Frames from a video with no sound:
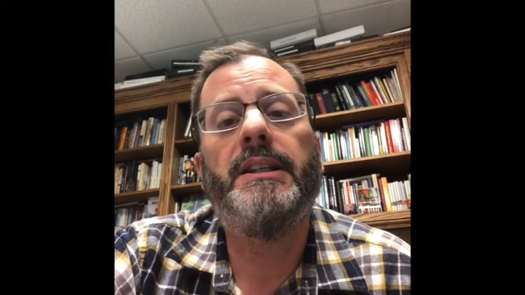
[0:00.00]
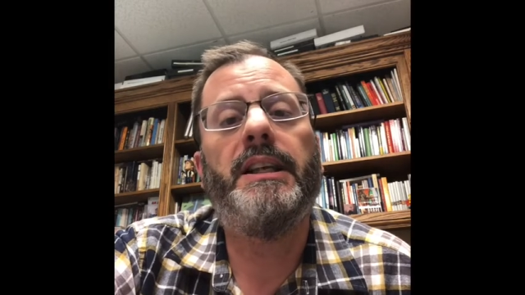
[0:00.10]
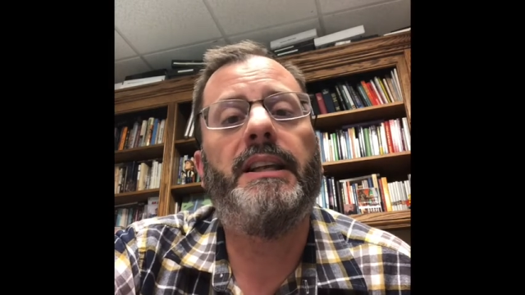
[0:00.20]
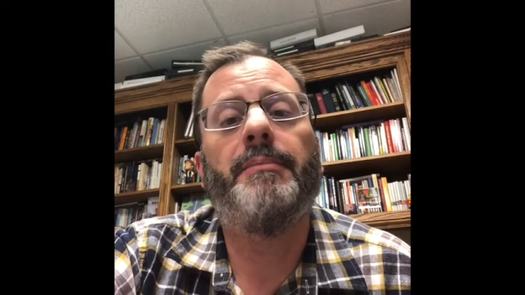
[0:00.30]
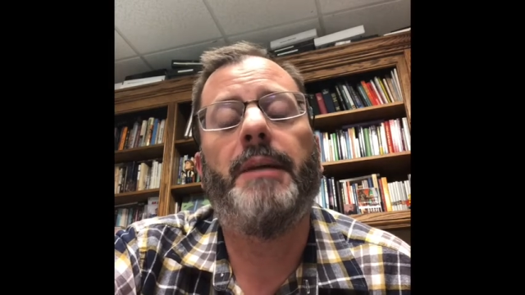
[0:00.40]

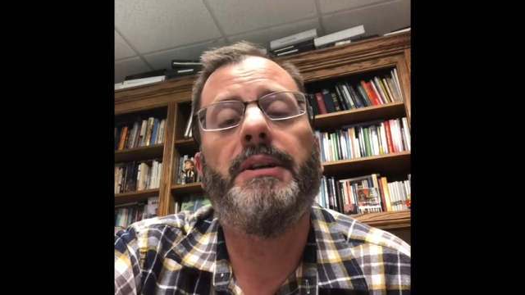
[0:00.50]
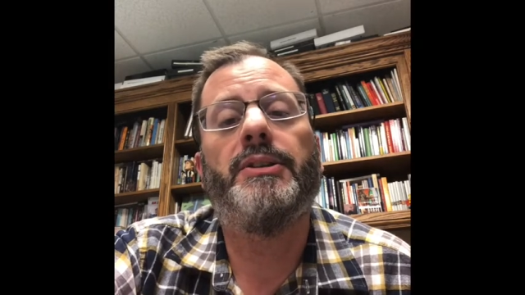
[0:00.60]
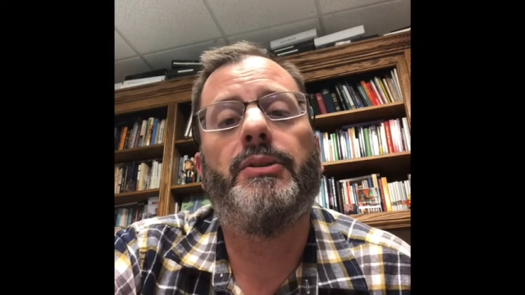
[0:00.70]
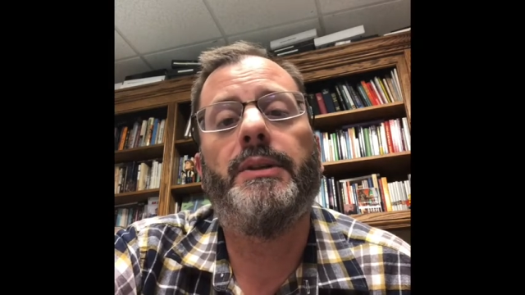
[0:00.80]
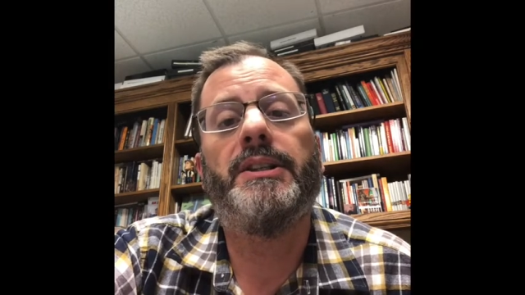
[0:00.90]
Maybe
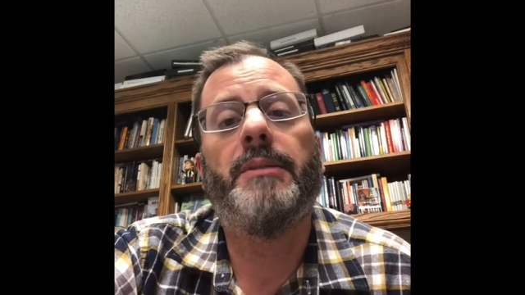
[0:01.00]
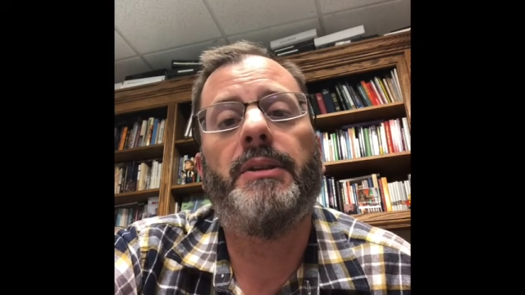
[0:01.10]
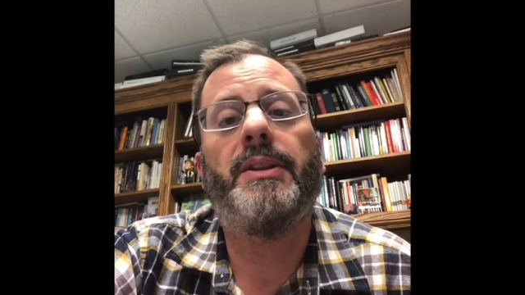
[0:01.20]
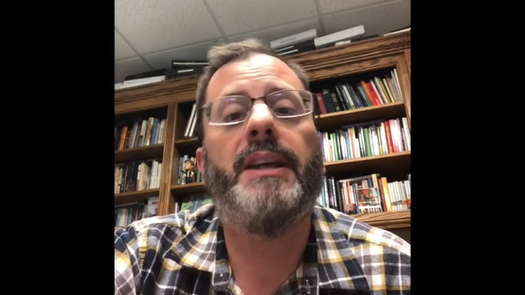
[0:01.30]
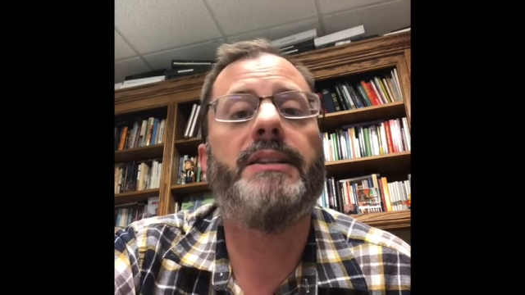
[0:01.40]
doing some of the
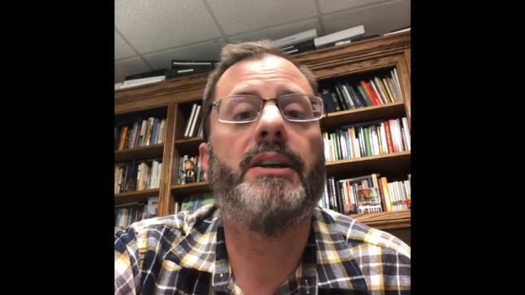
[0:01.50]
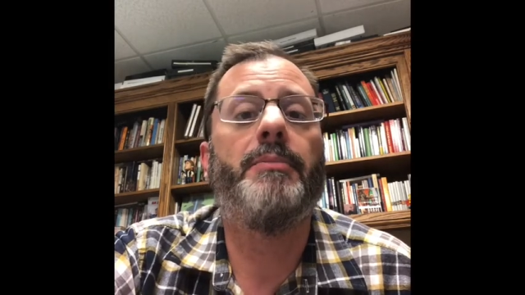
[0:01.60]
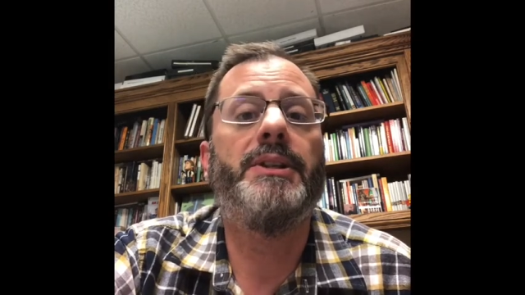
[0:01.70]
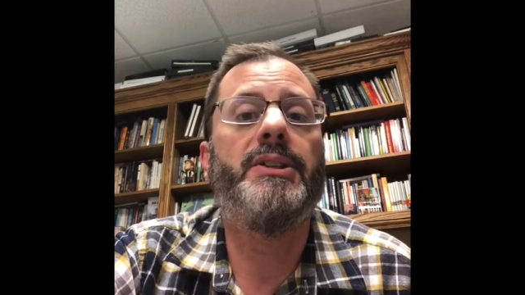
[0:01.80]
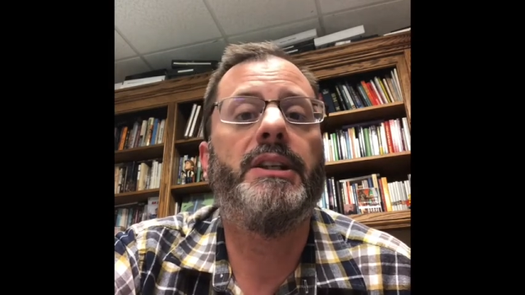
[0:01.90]
things that are
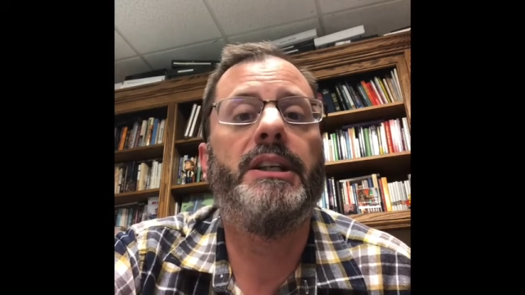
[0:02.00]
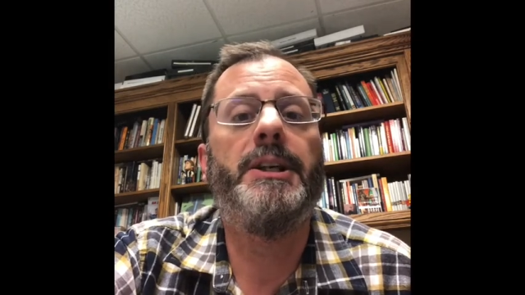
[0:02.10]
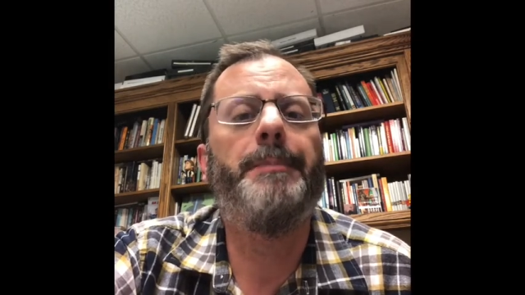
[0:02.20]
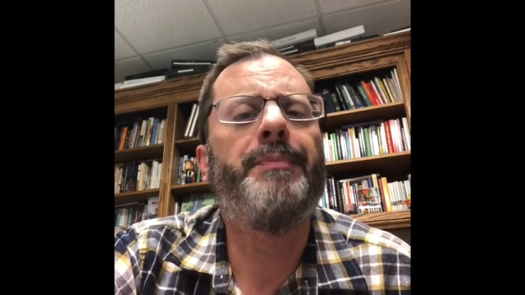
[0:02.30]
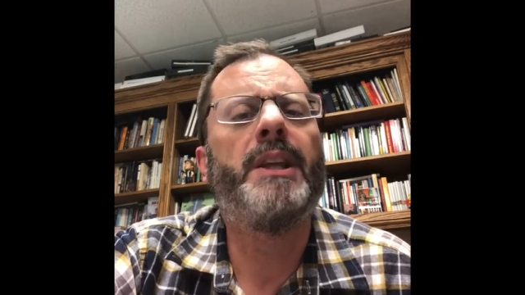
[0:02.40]
mentioned in here,
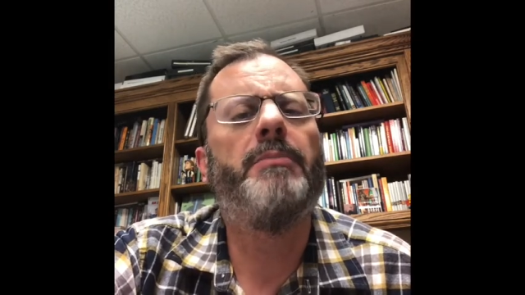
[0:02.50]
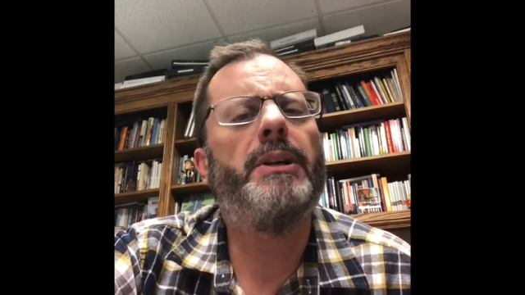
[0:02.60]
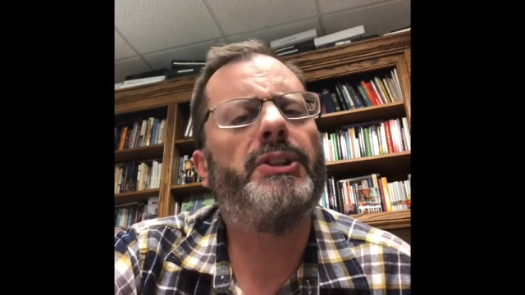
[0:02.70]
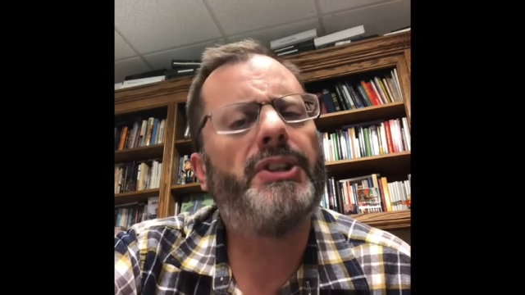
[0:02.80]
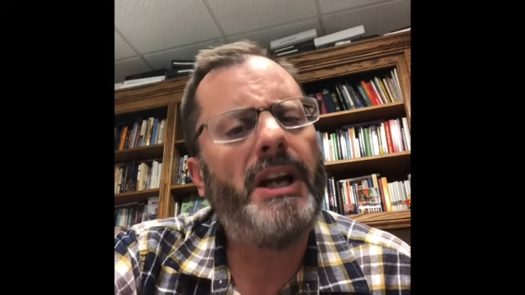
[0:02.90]
but
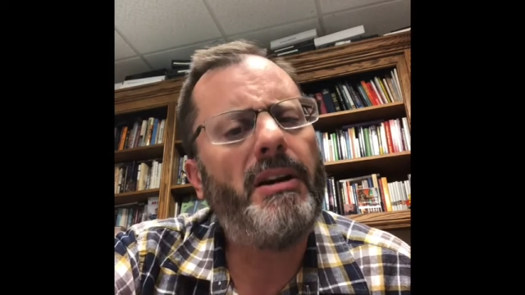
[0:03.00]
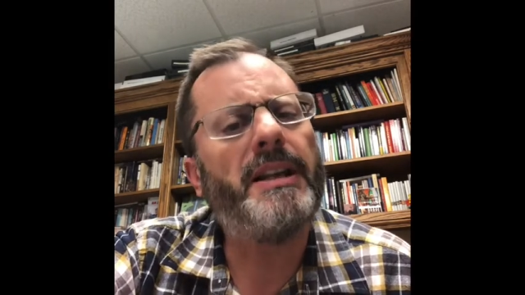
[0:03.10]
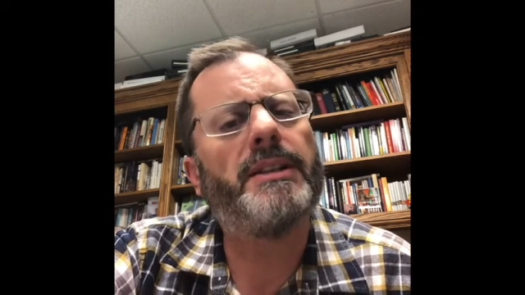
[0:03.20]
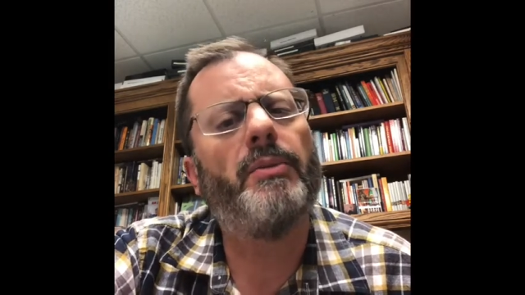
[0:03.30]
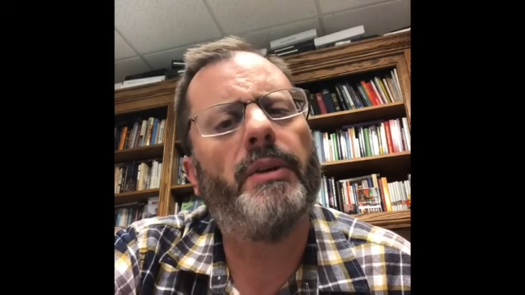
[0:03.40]
share it
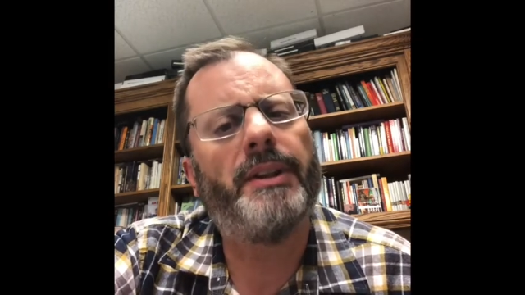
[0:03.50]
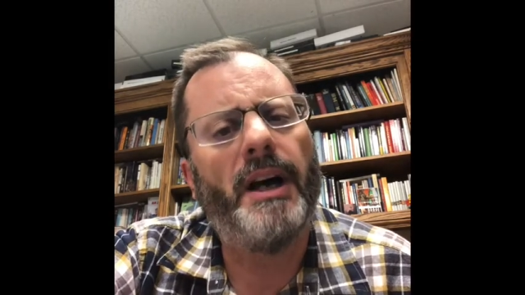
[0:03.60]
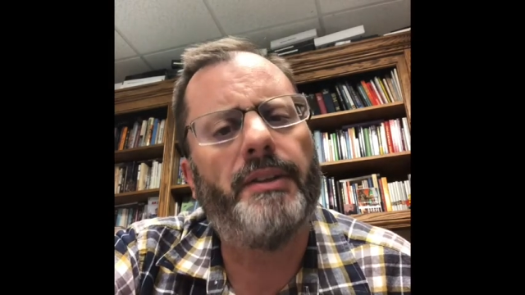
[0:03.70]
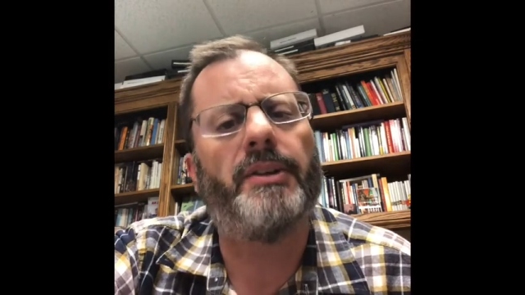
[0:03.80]
with others.